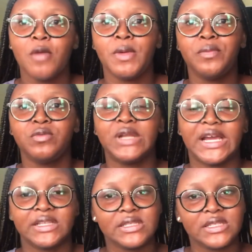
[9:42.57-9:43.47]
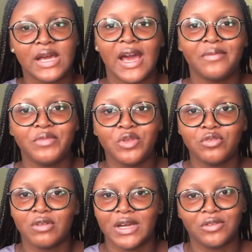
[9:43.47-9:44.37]
people that scam
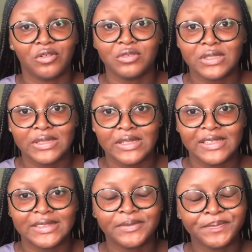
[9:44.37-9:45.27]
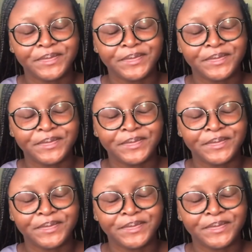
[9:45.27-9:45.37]
you and all these things.